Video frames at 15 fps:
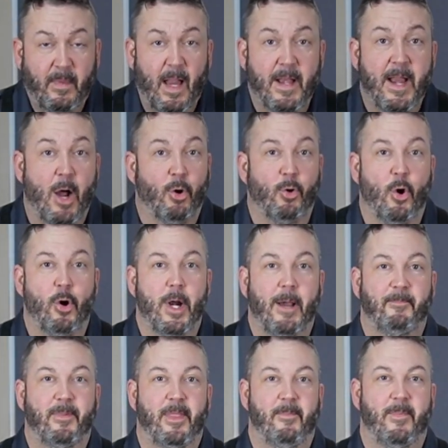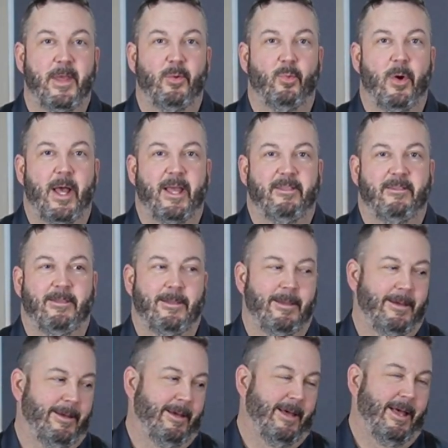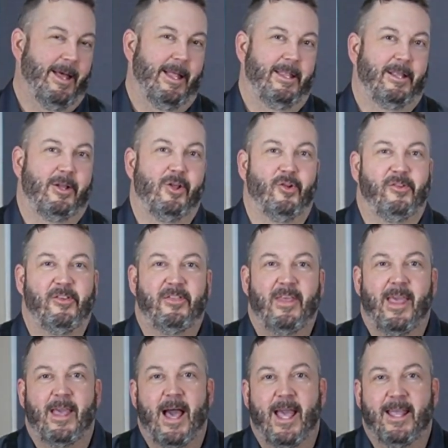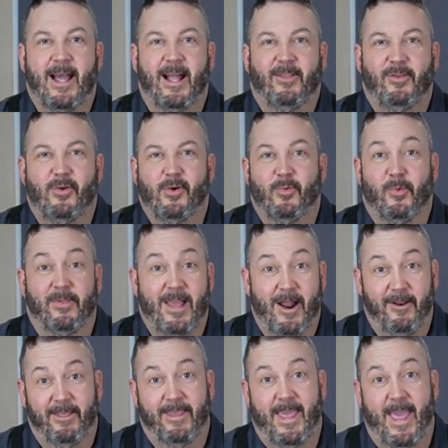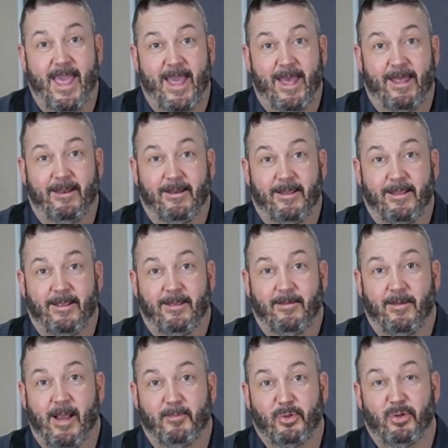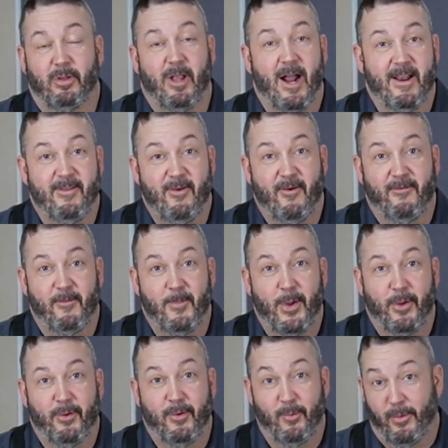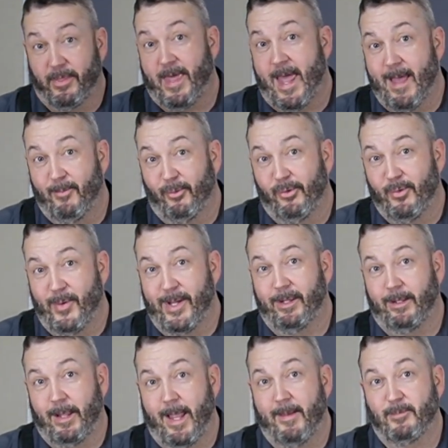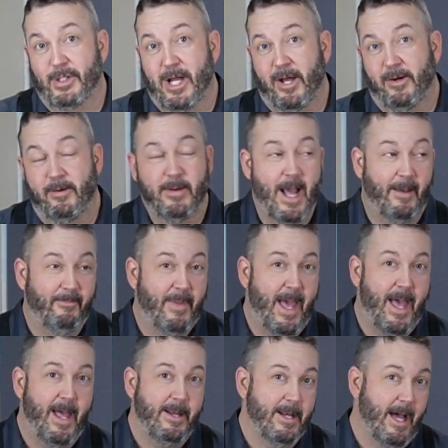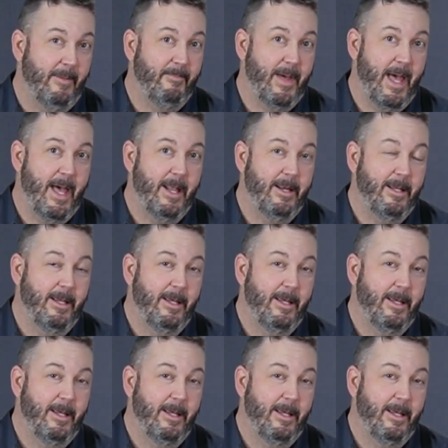Now growing up in the Midwest, the closest thing I got to it was out of the can. I'm sure a lot of you are familiar with Campbell's New England clam chowder. Not bad, not bad.